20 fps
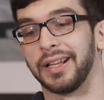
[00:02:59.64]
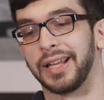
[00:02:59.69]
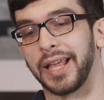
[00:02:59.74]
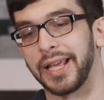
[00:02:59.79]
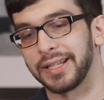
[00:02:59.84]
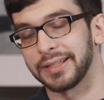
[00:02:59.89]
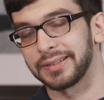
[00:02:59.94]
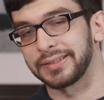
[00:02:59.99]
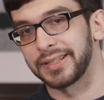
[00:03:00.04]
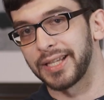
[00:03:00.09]

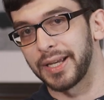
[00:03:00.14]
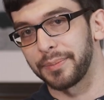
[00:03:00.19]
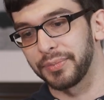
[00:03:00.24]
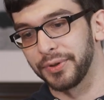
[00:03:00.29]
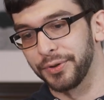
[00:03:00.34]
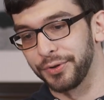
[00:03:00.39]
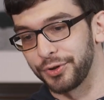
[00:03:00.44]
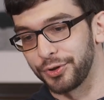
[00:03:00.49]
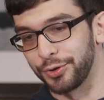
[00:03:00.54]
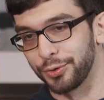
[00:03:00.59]
later step,
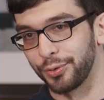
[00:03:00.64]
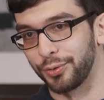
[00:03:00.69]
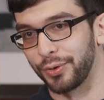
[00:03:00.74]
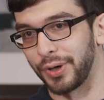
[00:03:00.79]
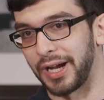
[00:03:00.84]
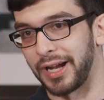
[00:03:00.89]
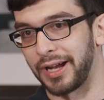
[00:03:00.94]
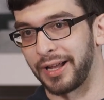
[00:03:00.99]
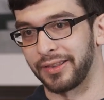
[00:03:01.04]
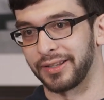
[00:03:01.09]
you
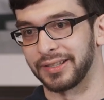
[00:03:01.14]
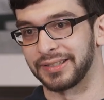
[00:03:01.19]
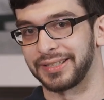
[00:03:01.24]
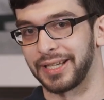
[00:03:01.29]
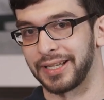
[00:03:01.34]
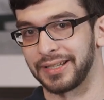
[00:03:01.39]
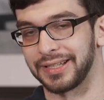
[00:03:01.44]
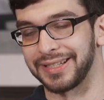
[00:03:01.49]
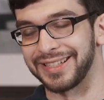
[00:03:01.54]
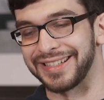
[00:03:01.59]
are then
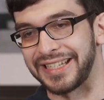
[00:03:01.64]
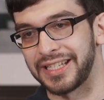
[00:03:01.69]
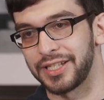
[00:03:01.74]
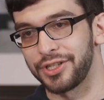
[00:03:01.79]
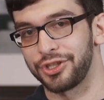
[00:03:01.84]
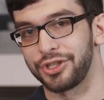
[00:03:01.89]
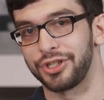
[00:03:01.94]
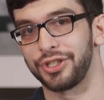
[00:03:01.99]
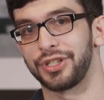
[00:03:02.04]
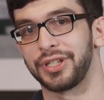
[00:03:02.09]
setting in
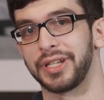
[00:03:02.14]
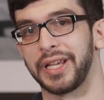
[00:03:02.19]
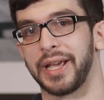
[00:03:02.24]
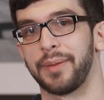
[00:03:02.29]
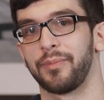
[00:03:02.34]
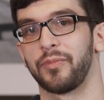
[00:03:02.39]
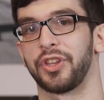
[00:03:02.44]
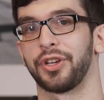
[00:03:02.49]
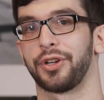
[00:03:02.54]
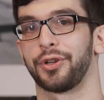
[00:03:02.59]

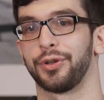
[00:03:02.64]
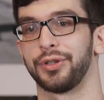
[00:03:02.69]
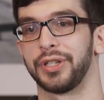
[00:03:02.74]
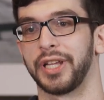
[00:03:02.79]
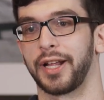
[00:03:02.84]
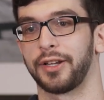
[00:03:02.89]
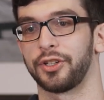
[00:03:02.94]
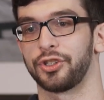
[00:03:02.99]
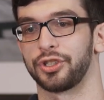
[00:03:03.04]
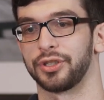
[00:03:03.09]
GTM the
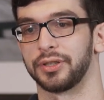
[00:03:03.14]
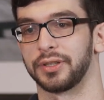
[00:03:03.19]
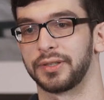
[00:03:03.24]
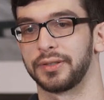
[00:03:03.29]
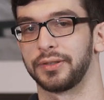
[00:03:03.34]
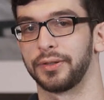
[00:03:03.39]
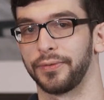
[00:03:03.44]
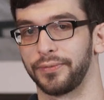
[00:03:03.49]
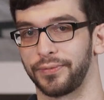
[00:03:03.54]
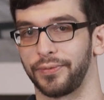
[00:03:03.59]

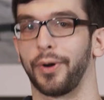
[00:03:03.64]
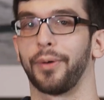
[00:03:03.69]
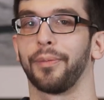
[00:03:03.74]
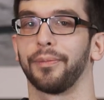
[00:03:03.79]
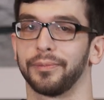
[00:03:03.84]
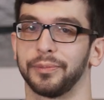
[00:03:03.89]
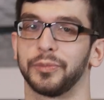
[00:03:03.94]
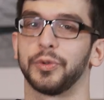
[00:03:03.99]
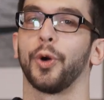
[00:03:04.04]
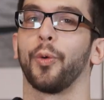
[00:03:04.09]
connections
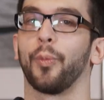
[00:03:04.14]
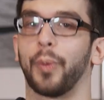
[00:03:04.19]
from your